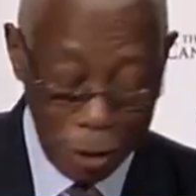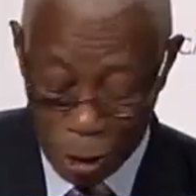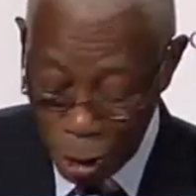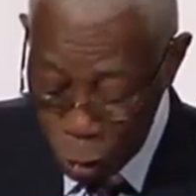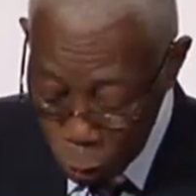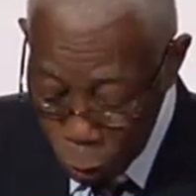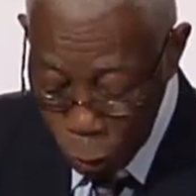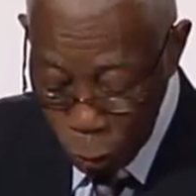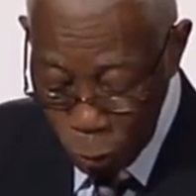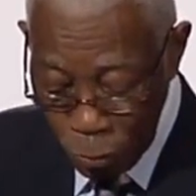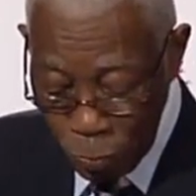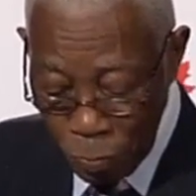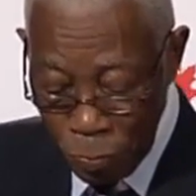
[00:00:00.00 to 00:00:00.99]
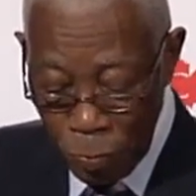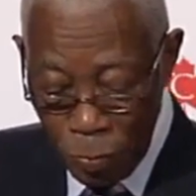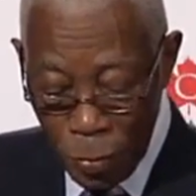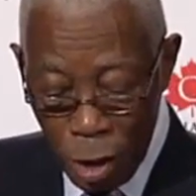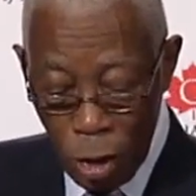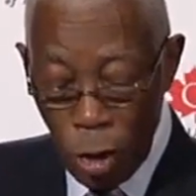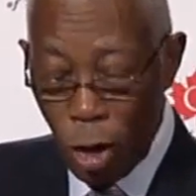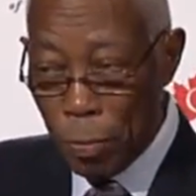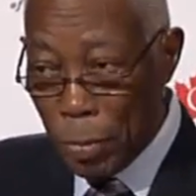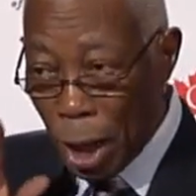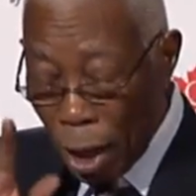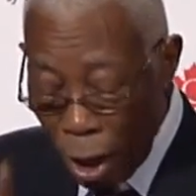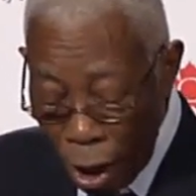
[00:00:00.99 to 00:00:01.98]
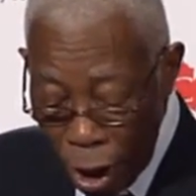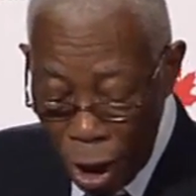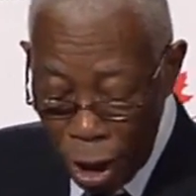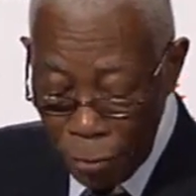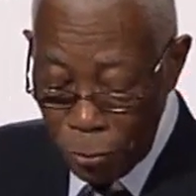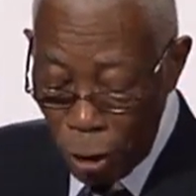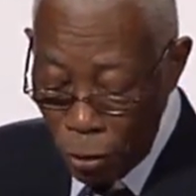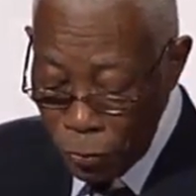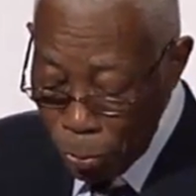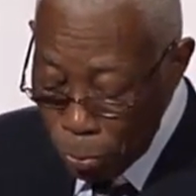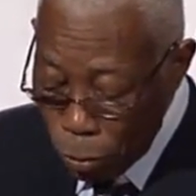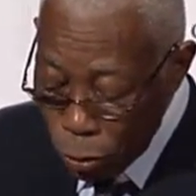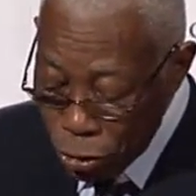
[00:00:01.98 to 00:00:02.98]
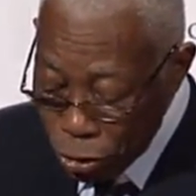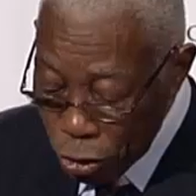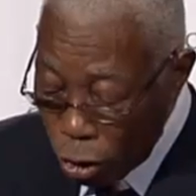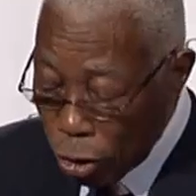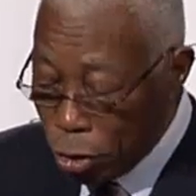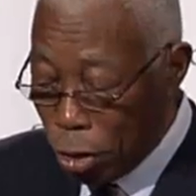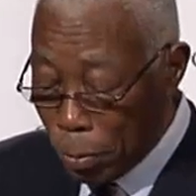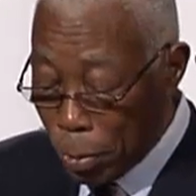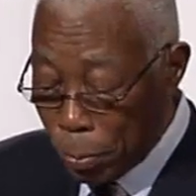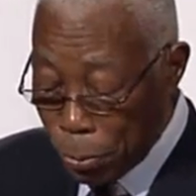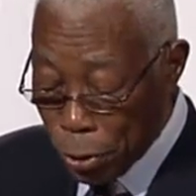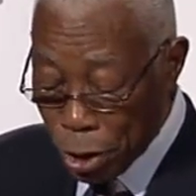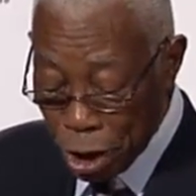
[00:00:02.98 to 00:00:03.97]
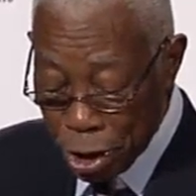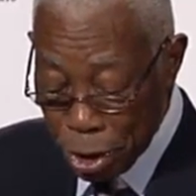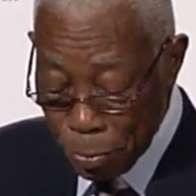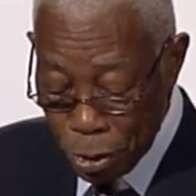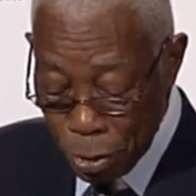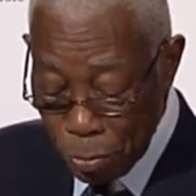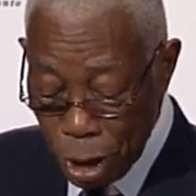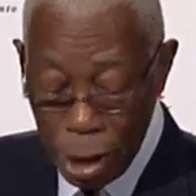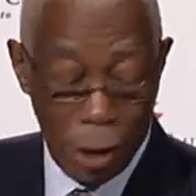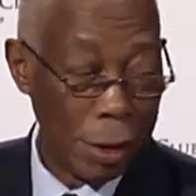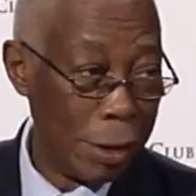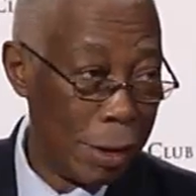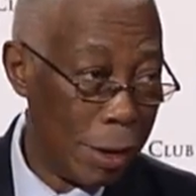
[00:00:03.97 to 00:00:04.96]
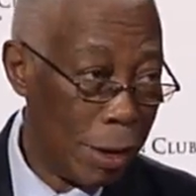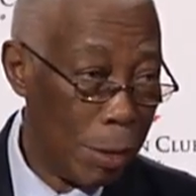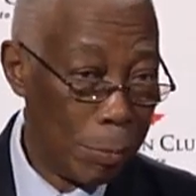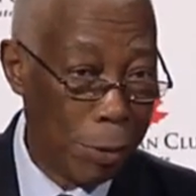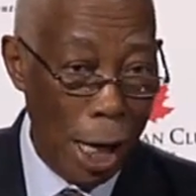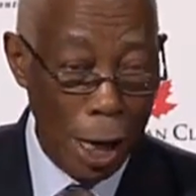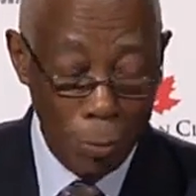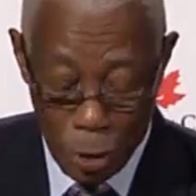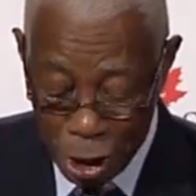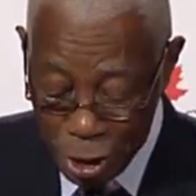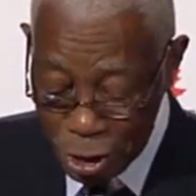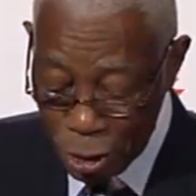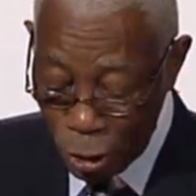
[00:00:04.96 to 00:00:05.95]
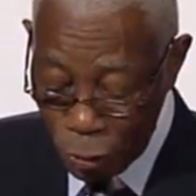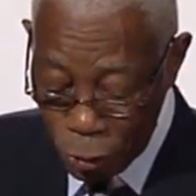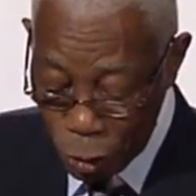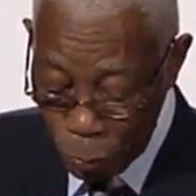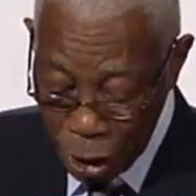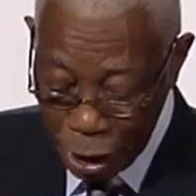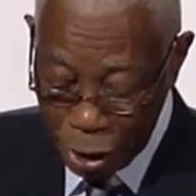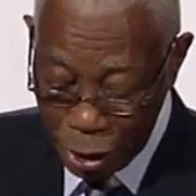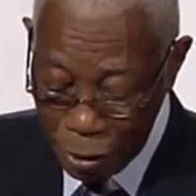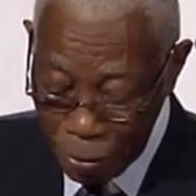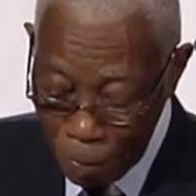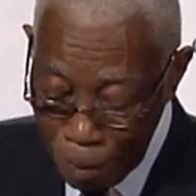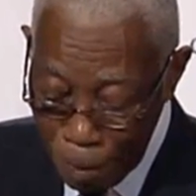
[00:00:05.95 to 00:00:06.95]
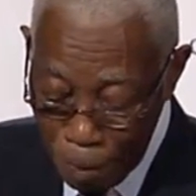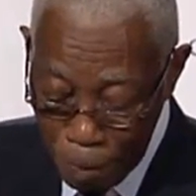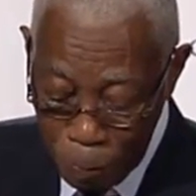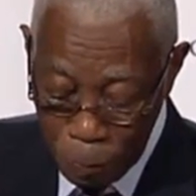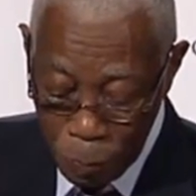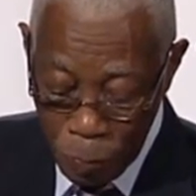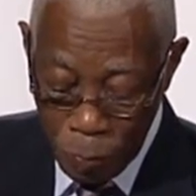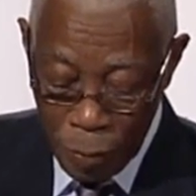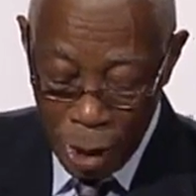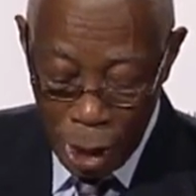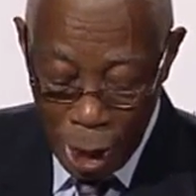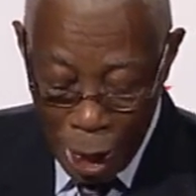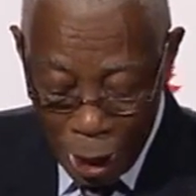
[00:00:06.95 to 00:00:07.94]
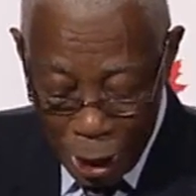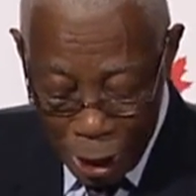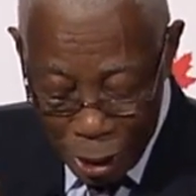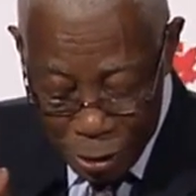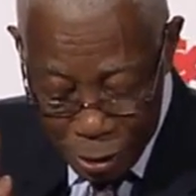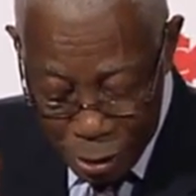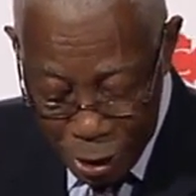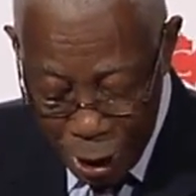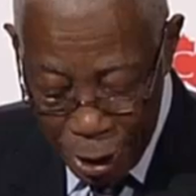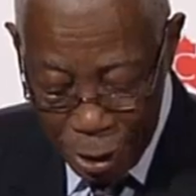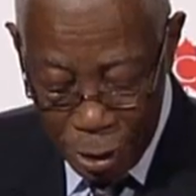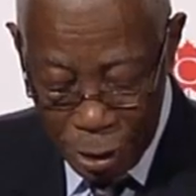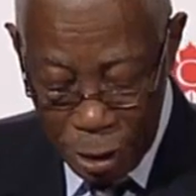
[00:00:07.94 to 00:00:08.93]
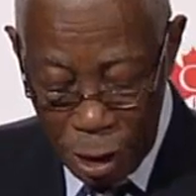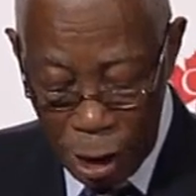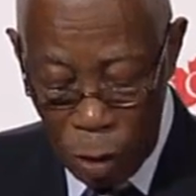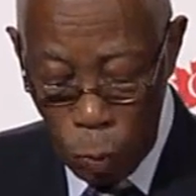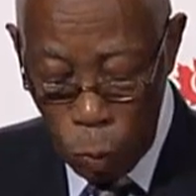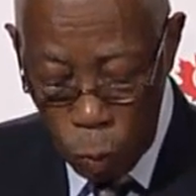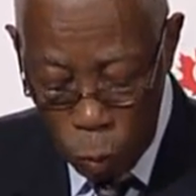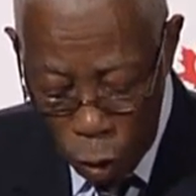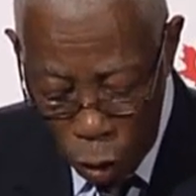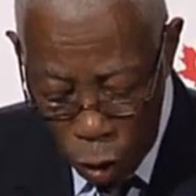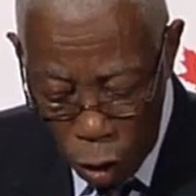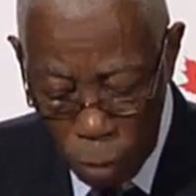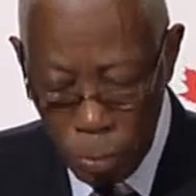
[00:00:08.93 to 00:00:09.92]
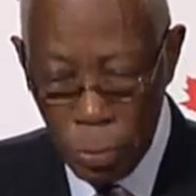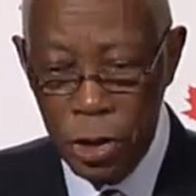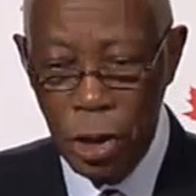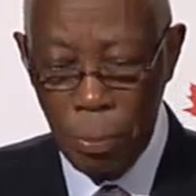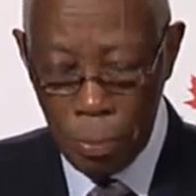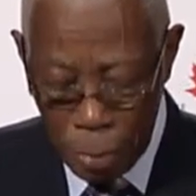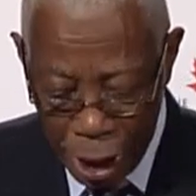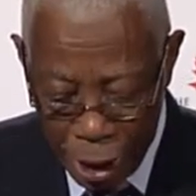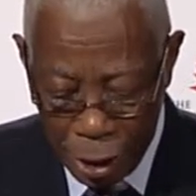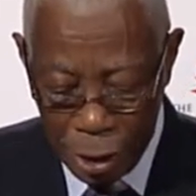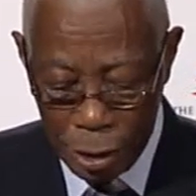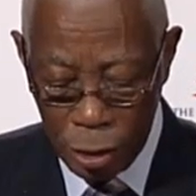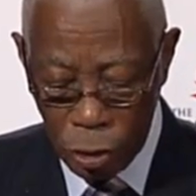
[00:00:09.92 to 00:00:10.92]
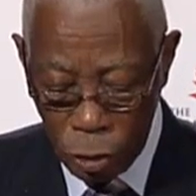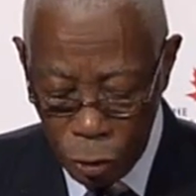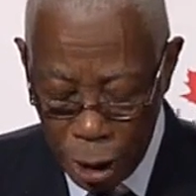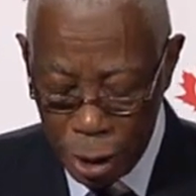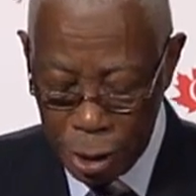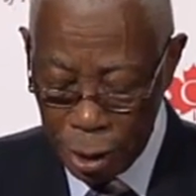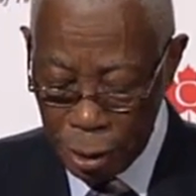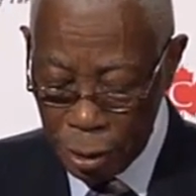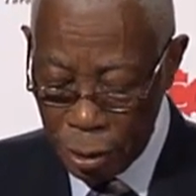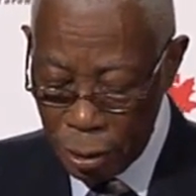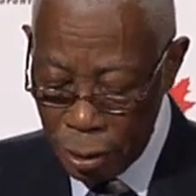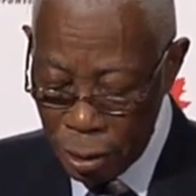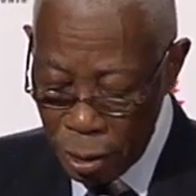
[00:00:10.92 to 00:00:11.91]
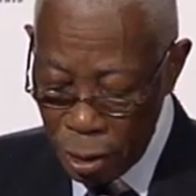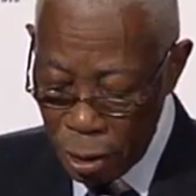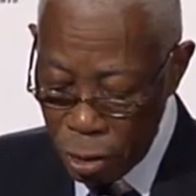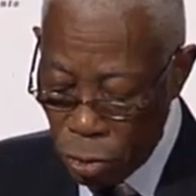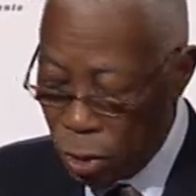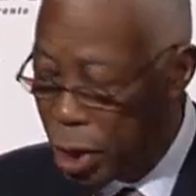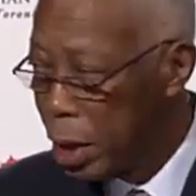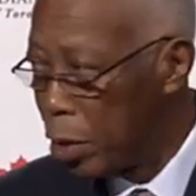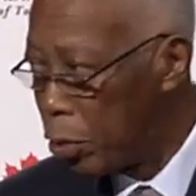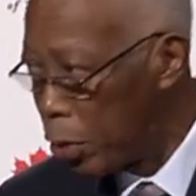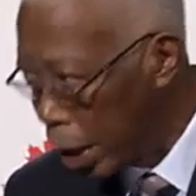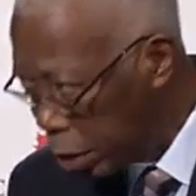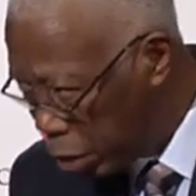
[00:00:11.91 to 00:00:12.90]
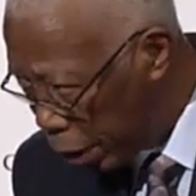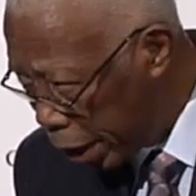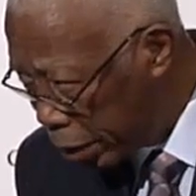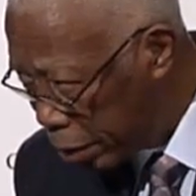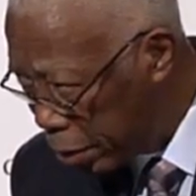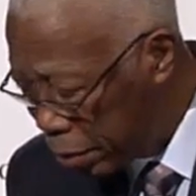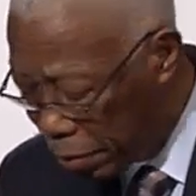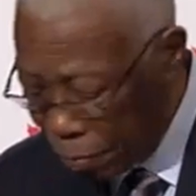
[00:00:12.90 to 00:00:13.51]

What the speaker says: So, on behalf of the Most Honourable Portia Simpson Miller, Prime Minister of Jamaica, I extend a warm Jamaican greeting to the Directorate